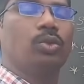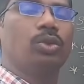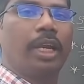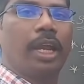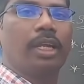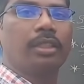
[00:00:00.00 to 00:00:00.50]
2
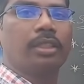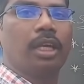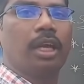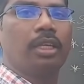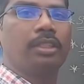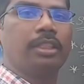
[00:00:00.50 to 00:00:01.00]
triangles
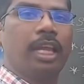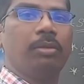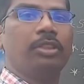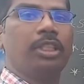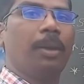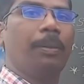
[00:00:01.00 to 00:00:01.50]
are
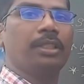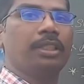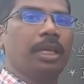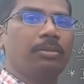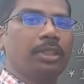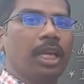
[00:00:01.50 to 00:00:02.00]
same shape and
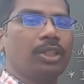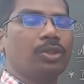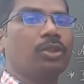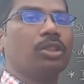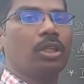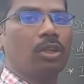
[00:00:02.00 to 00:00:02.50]
same size,
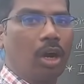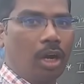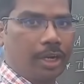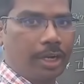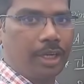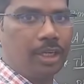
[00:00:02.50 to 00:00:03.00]
those are
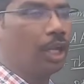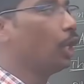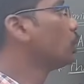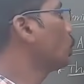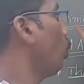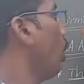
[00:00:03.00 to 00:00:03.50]
congruent.
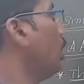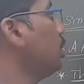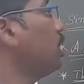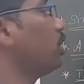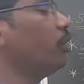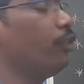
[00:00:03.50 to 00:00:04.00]
So what
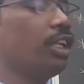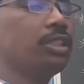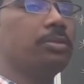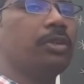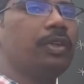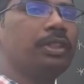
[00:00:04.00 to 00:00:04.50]
is the
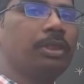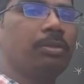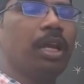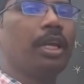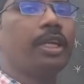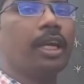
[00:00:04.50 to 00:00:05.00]
difference between
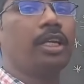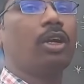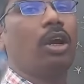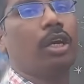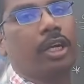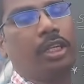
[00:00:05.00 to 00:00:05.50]
similarity and
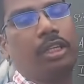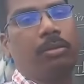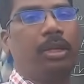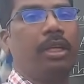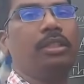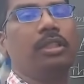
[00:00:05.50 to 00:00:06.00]
congruency
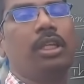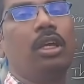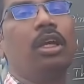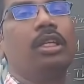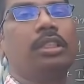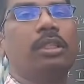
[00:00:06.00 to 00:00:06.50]
means?
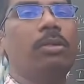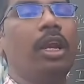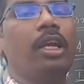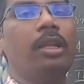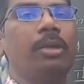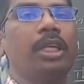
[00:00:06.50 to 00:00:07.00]

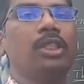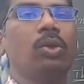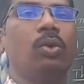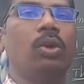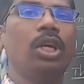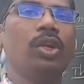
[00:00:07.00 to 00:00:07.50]
Similarity means
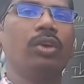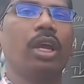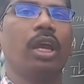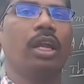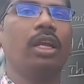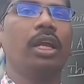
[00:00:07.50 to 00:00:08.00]
only we
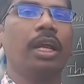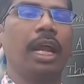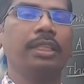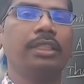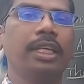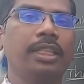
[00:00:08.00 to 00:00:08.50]
are
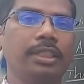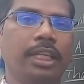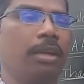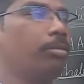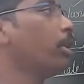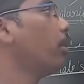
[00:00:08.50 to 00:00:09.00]
considering
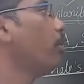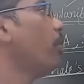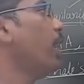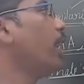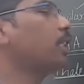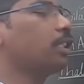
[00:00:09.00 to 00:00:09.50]
shape,
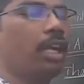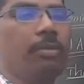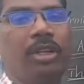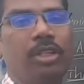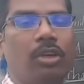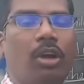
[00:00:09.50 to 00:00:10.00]
whereas
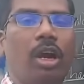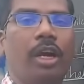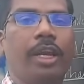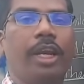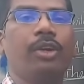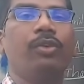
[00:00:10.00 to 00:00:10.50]
coming to
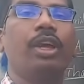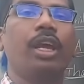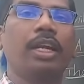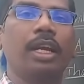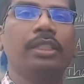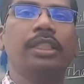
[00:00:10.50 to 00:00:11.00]
congruent we
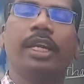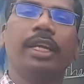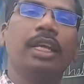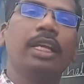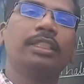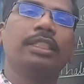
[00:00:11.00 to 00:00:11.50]
are
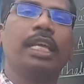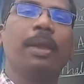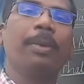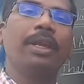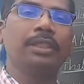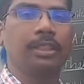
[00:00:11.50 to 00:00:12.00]
considering
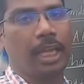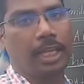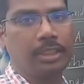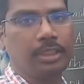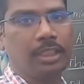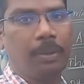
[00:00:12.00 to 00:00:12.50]
shape and
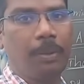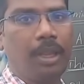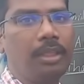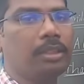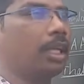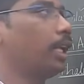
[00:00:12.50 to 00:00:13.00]

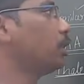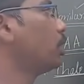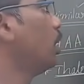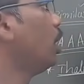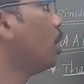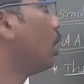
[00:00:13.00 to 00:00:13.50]
size.
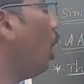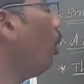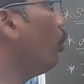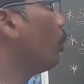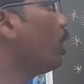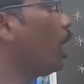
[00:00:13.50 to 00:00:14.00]

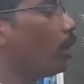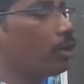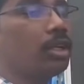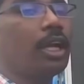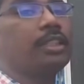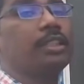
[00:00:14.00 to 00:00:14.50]
Now we
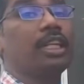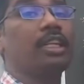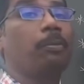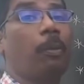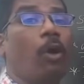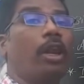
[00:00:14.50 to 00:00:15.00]
have to consider
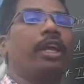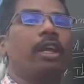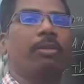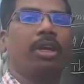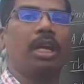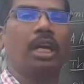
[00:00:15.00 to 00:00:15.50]
in
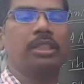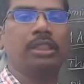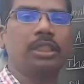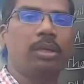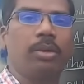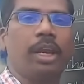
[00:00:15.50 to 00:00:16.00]
polygon,
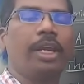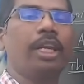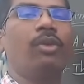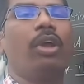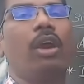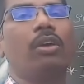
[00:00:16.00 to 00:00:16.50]
because
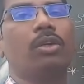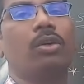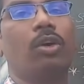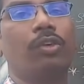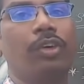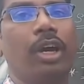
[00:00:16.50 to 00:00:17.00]
AAIT we have to
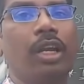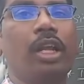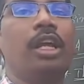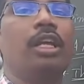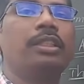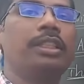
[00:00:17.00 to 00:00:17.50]
go for
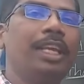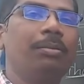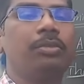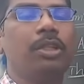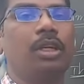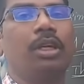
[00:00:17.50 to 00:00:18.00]

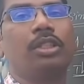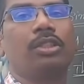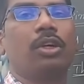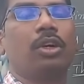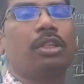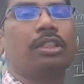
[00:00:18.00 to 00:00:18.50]
depth.
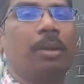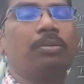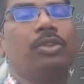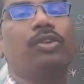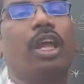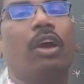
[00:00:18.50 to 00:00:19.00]
So
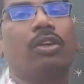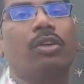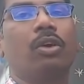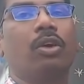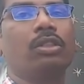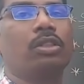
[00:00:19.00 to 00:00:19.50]
depth we have to
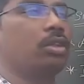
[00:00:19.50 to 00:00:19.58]
go.